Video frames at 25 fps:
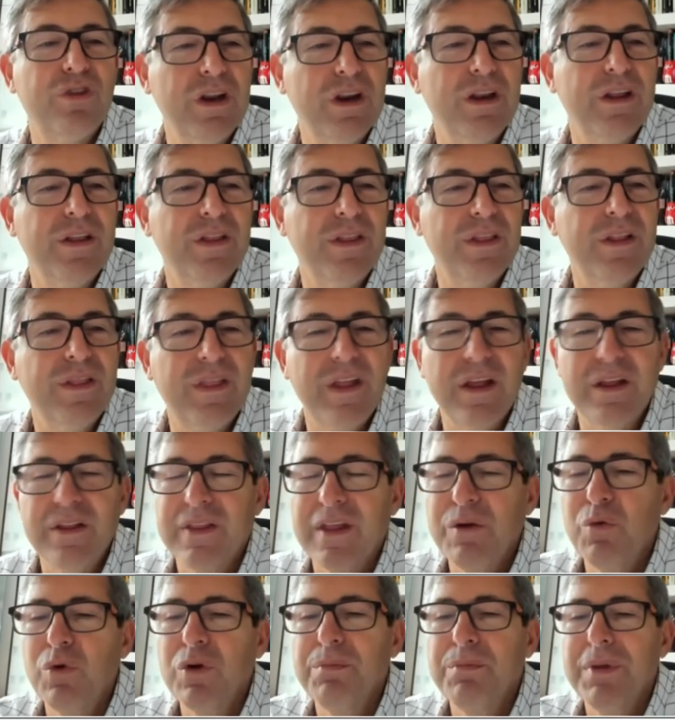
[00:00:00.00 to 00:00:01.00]
It, it,
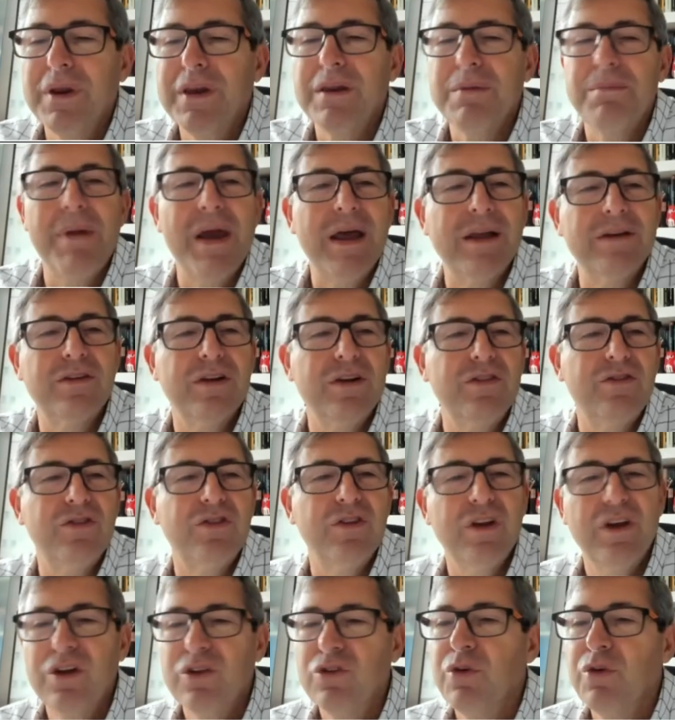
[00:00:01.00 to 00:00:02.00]
they would be demanded
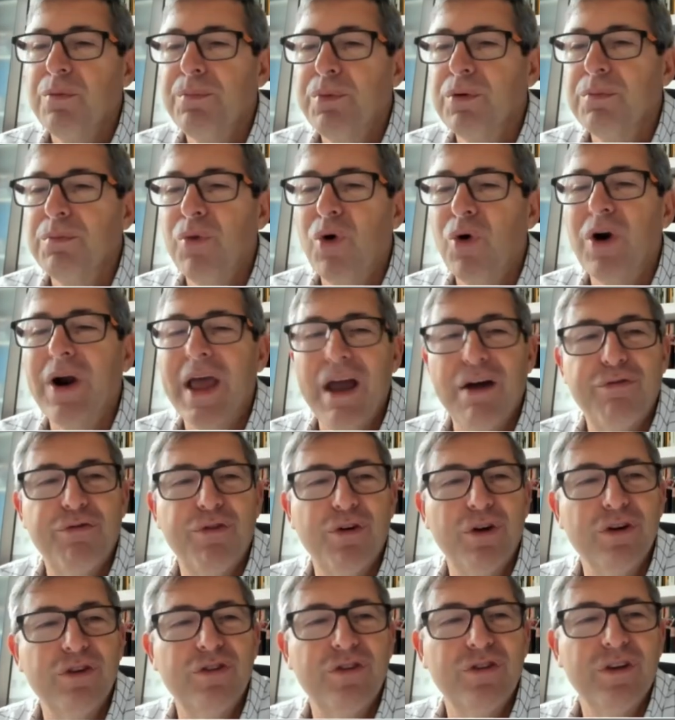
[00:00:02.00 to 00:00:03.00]
to put more
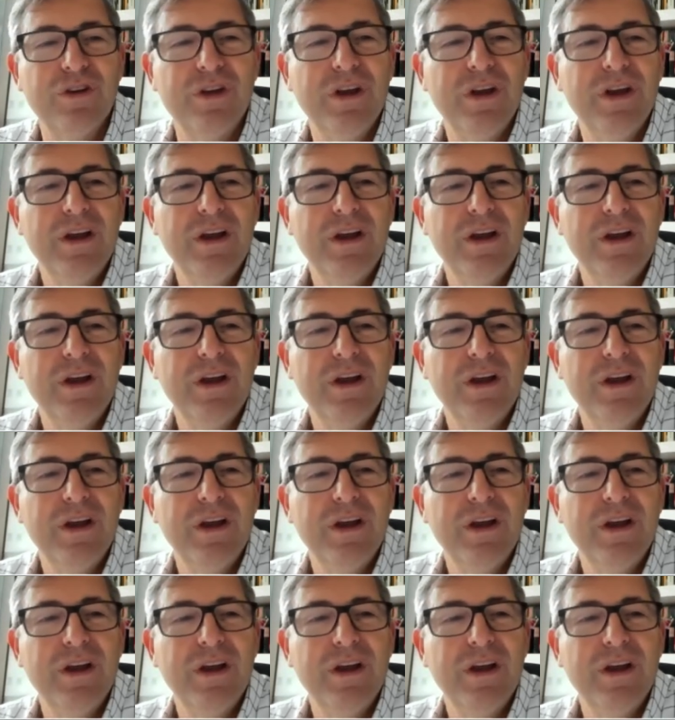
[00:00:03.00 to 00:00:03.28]
effort